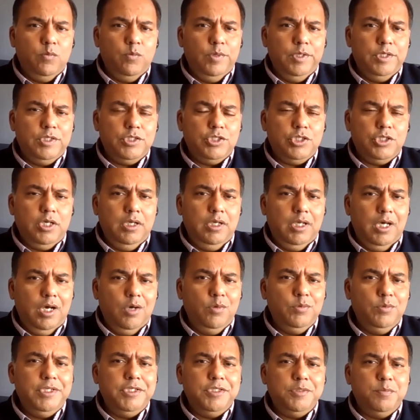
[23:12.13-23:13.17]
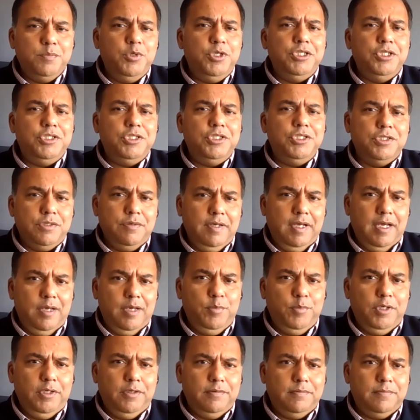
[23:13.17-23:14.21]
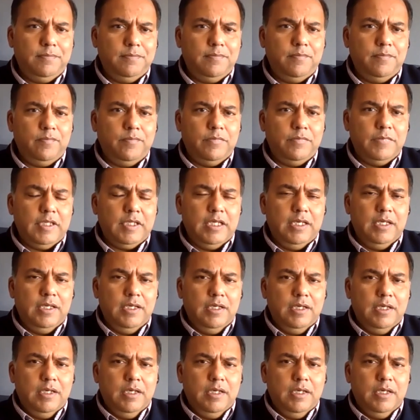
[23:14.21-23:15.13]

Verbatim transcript: which allow these breaches to happen. Right.